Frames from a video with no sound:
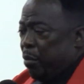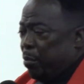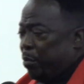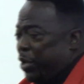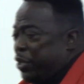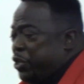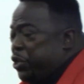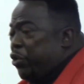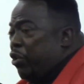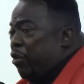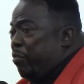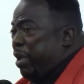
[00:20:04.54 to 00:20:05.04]

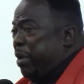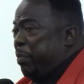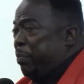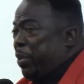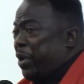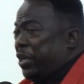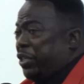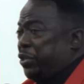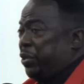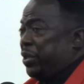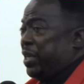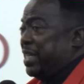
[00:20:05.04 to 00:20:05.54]
But you're going to be
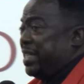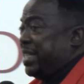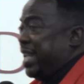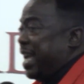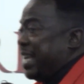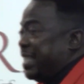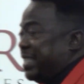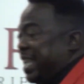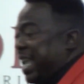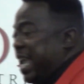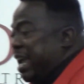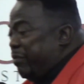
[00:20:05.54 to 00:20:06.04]
put to the
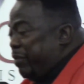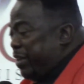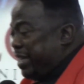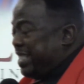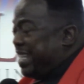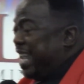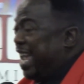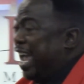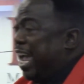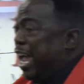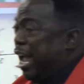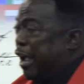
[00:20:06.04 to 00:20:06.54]
test every
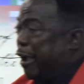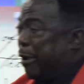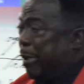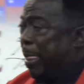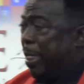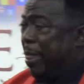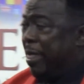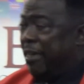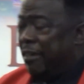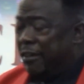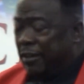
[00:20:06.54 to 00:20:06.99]
time.